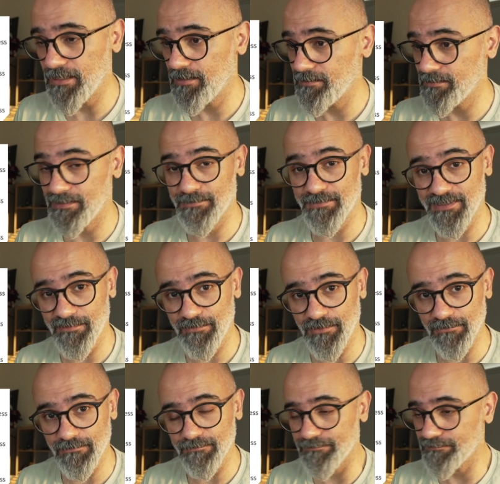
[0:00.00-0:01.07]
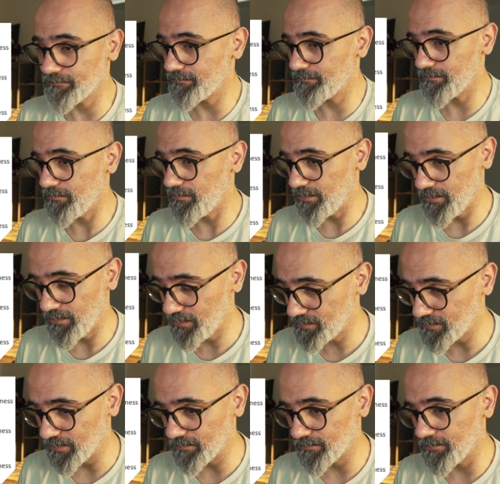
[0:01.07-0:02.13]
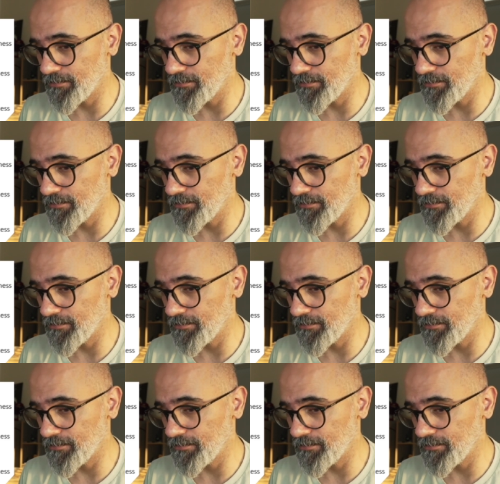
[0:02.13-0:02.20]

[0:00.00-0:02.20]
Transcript: Seems simple, but it isn't.